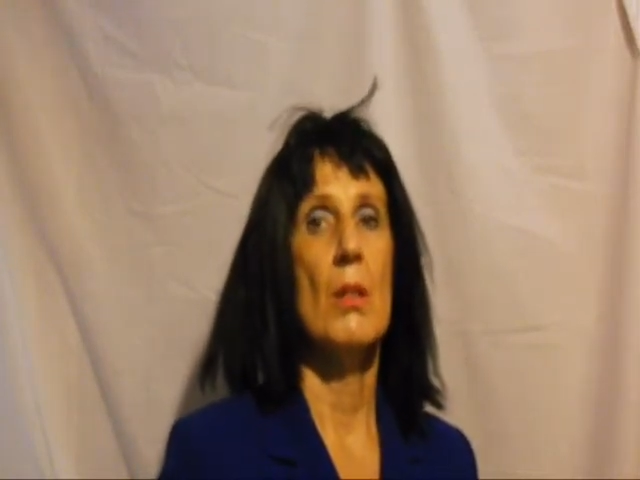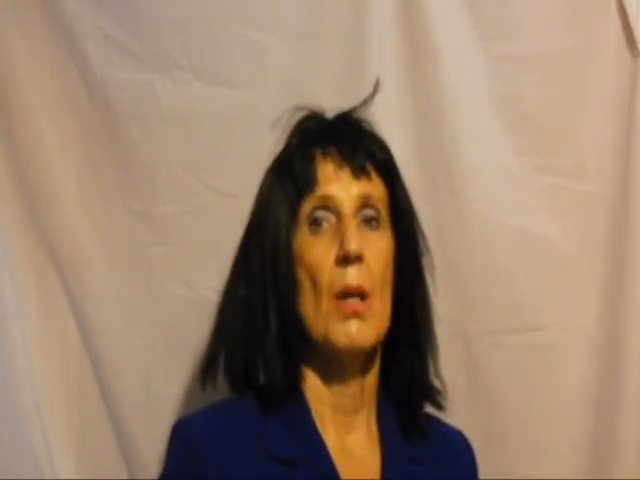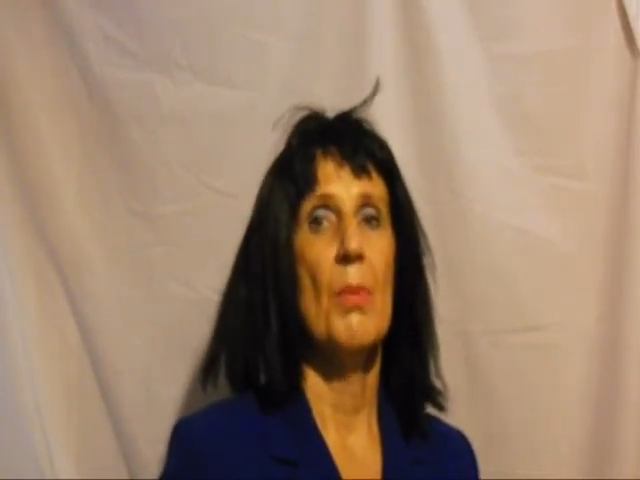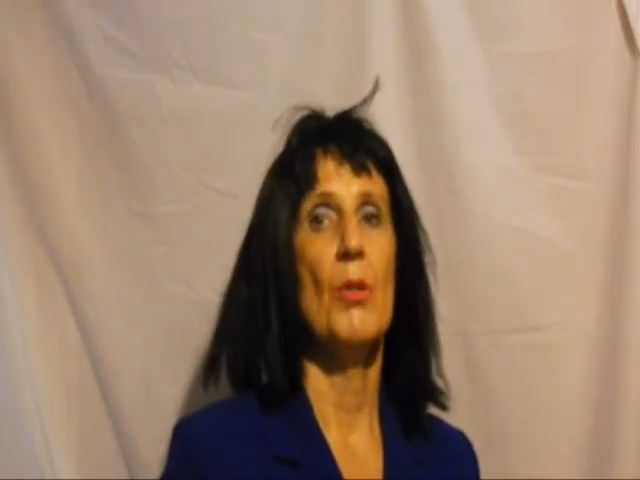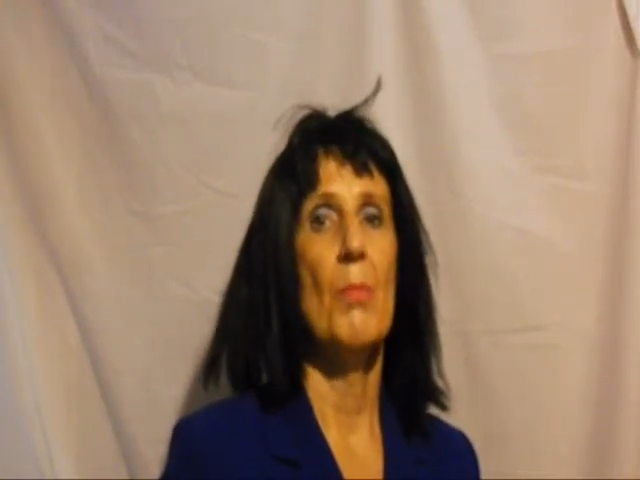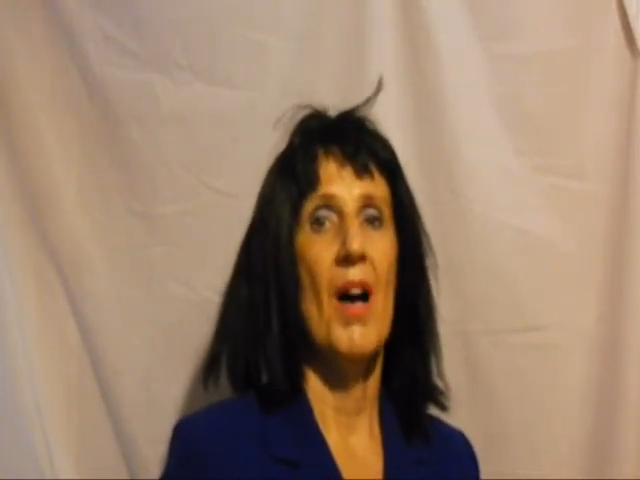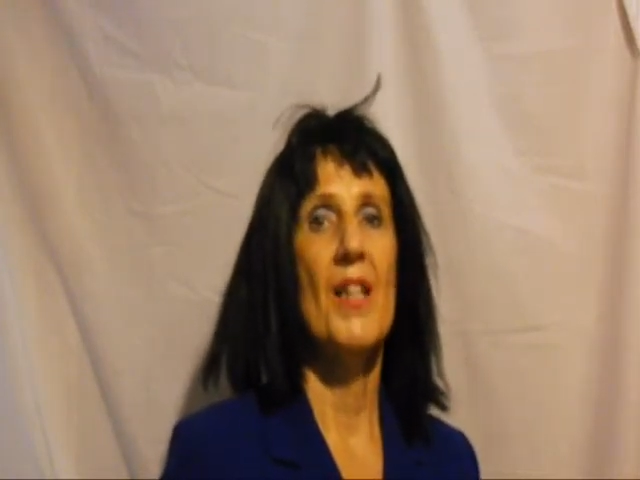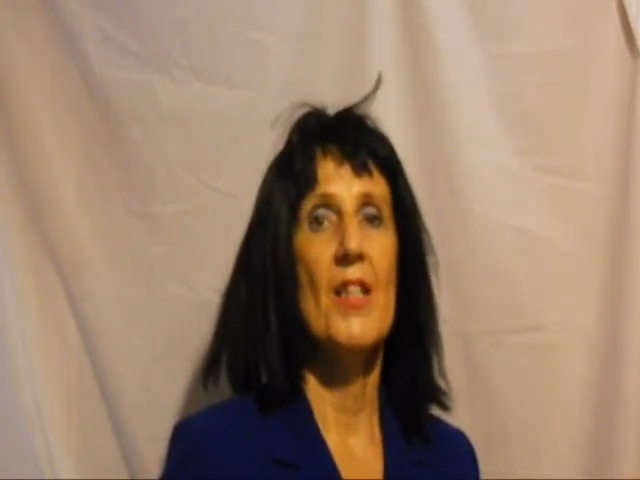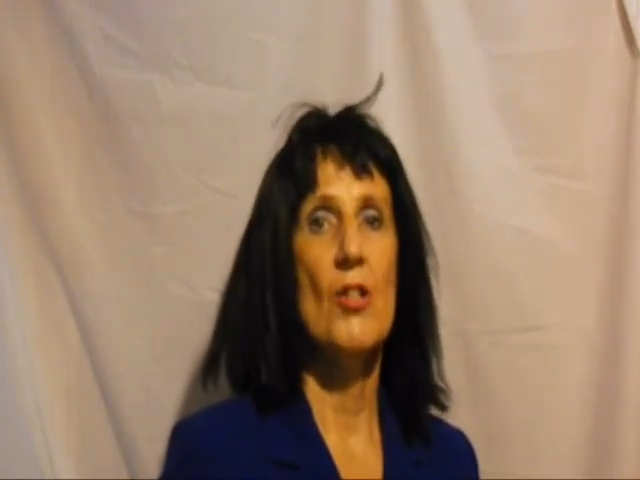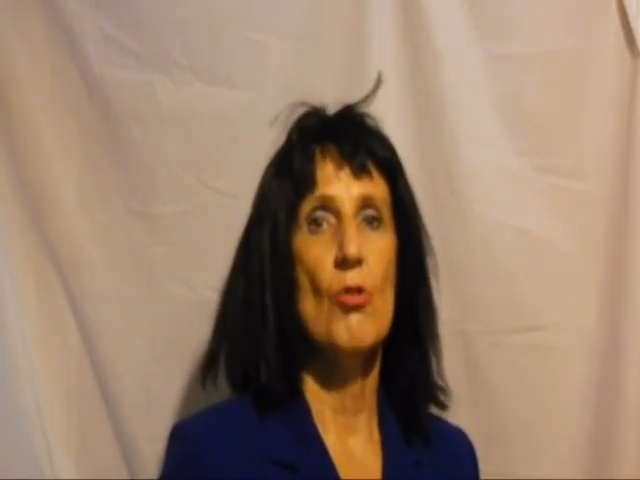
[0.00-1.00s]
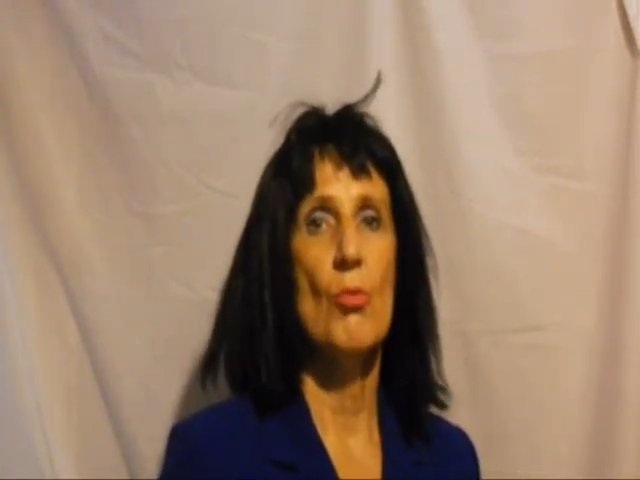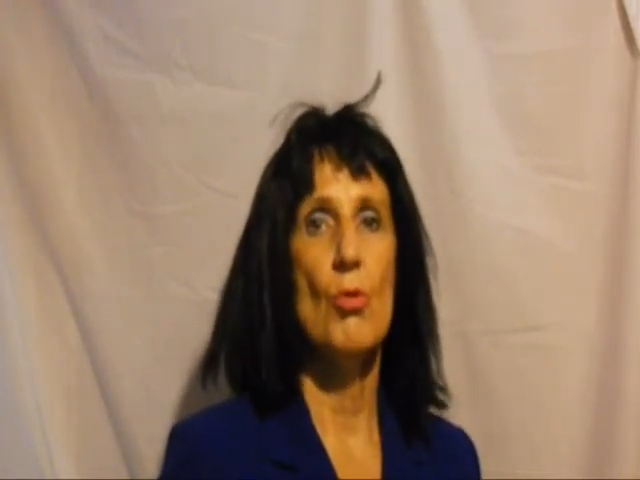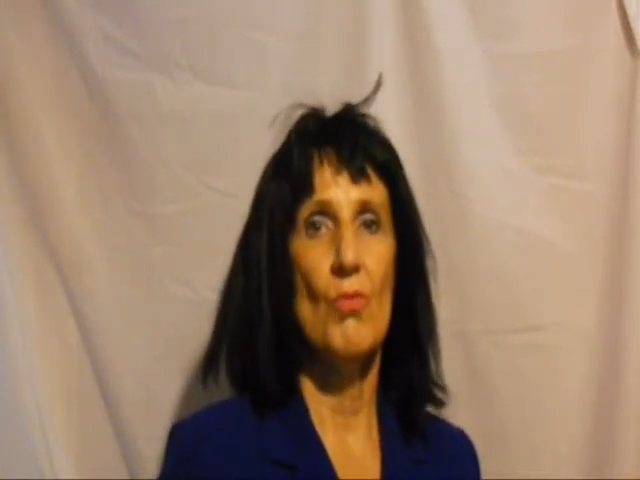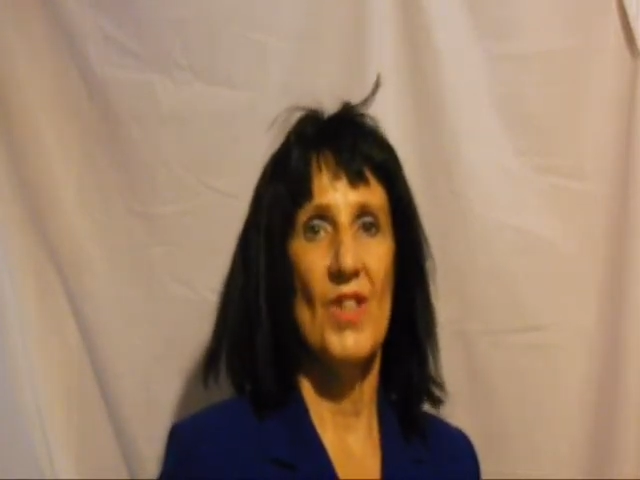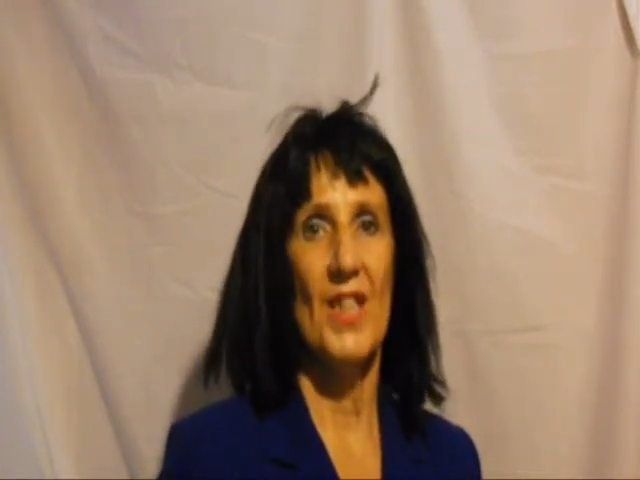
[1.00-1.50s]
about my
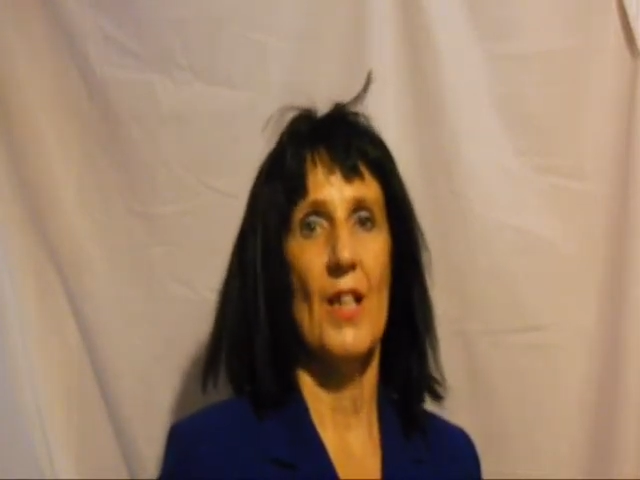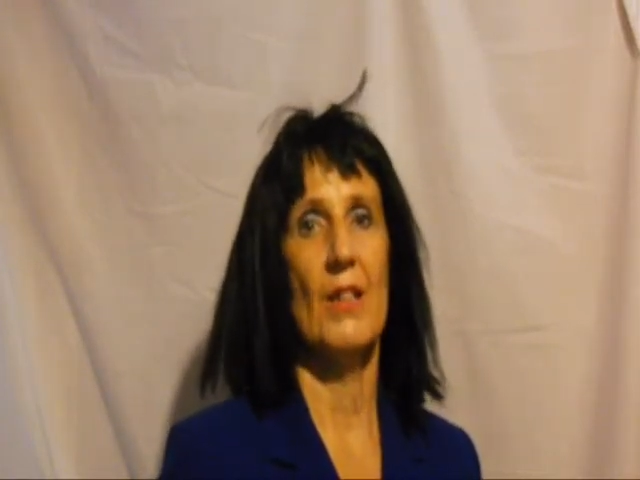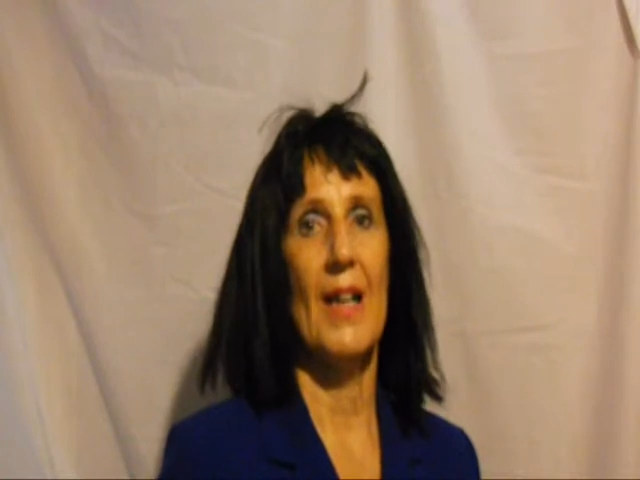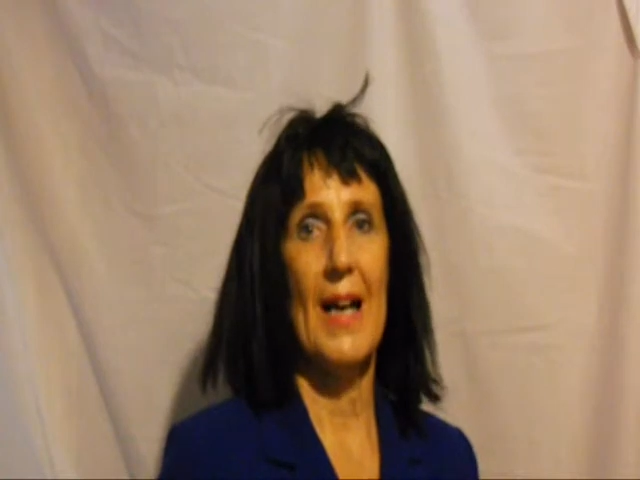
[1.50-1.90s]
issues without